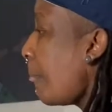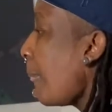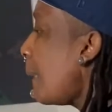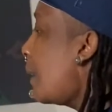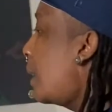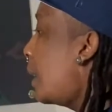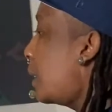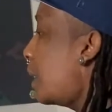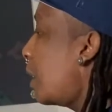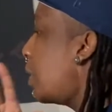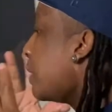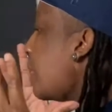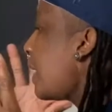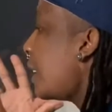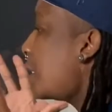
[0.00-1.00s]
Another
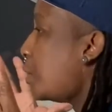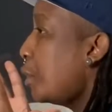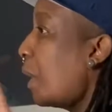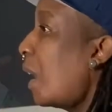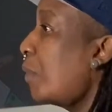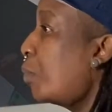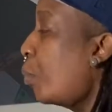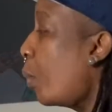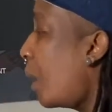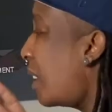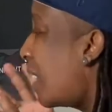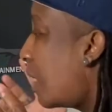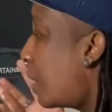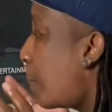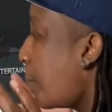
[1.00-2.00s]
thing is you have
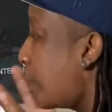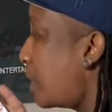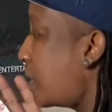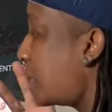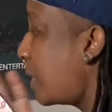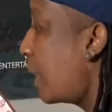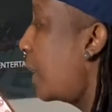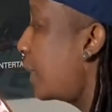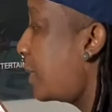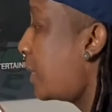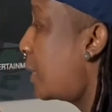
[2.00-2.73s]
100%